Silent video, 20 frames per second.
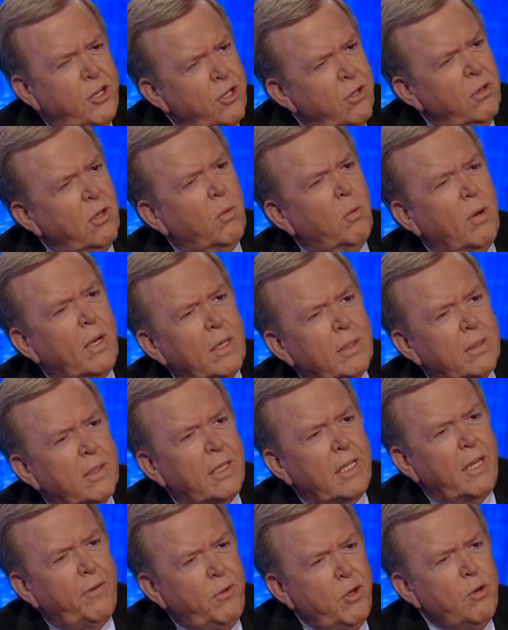sir. And do you know what?
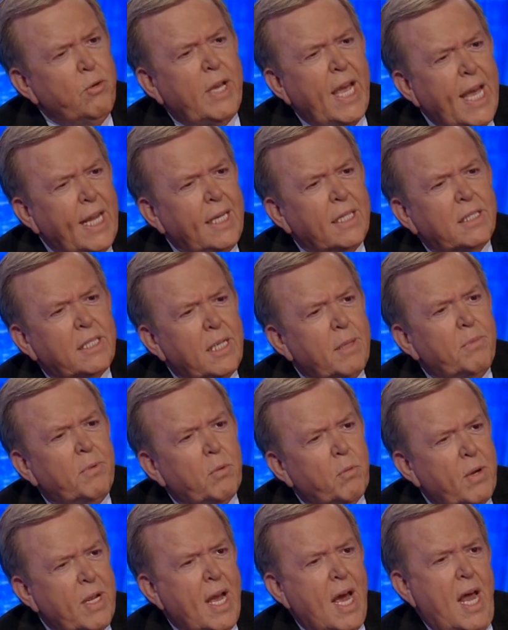If you can't accept
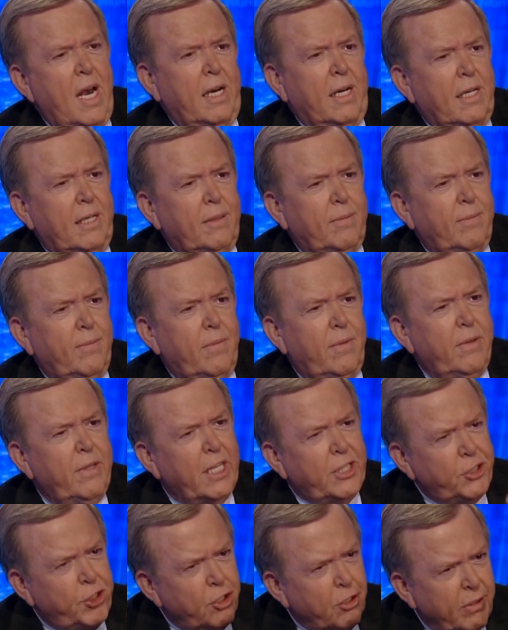the reality
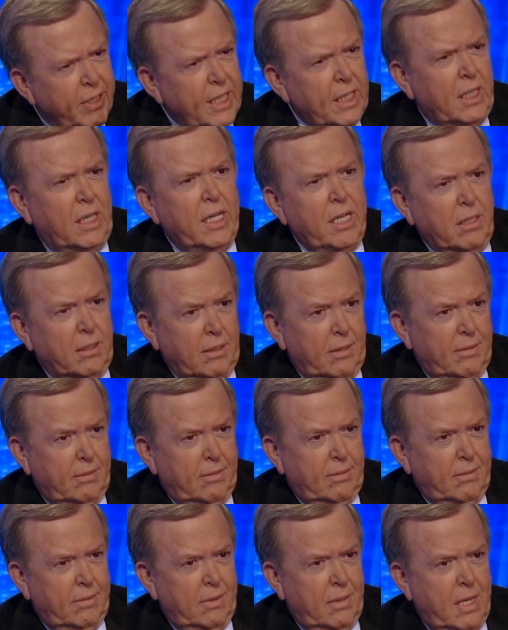that you're illegal,
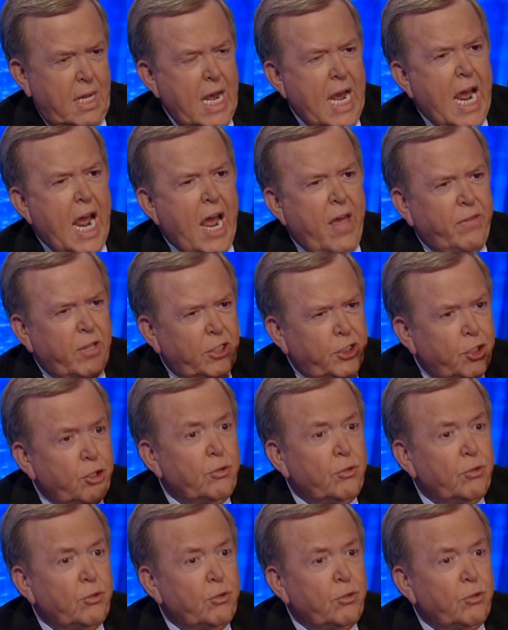and that